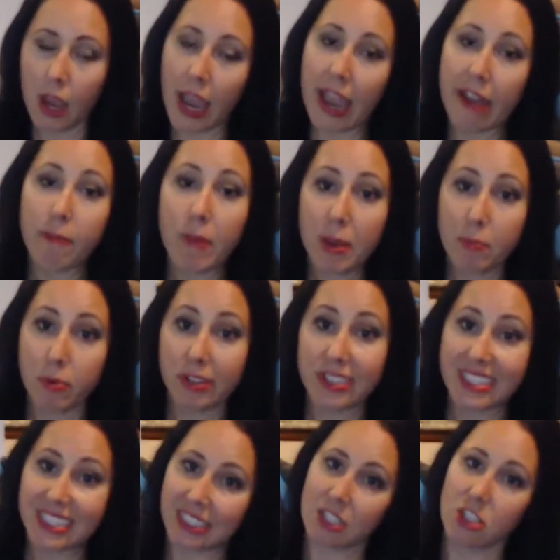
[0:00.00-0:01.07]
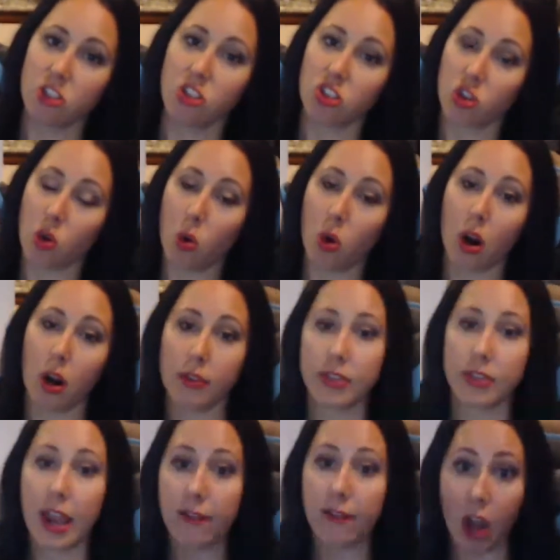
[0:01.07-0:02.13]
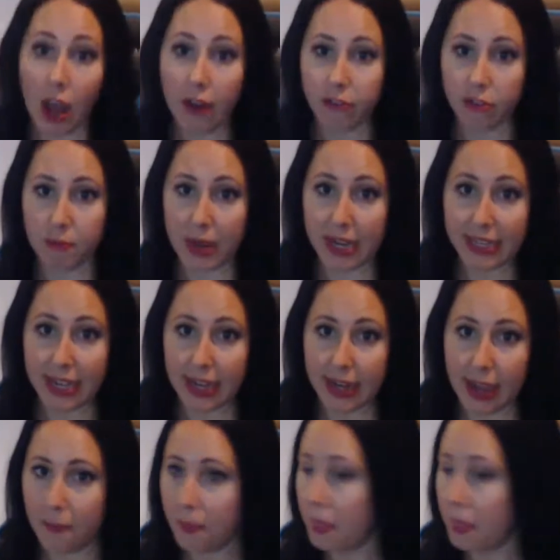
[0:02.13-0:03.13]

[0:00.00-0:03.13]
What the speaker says: I have my predicted score that I've got from my data.